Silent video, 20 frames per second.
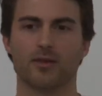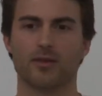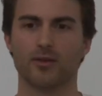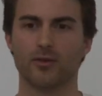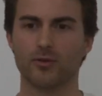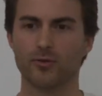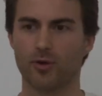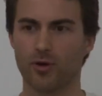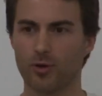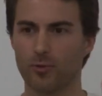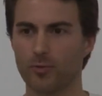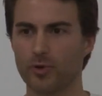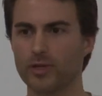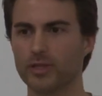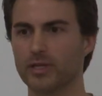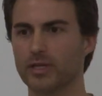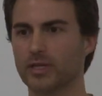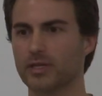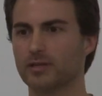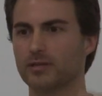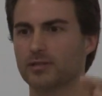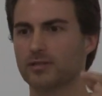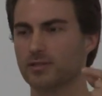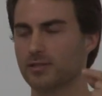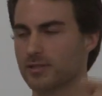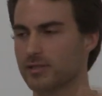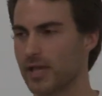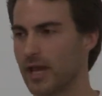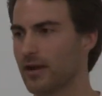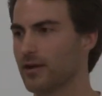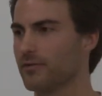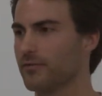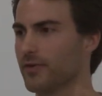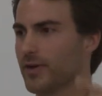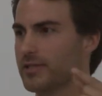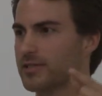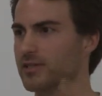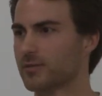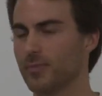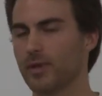and who are willing to
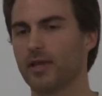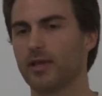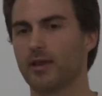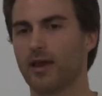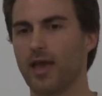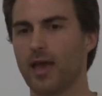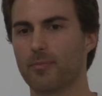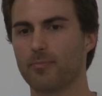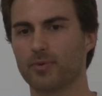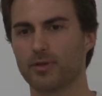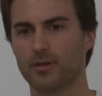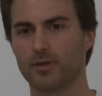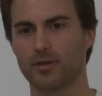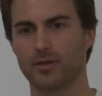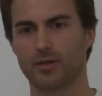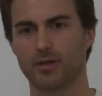sacrifice to make it happen,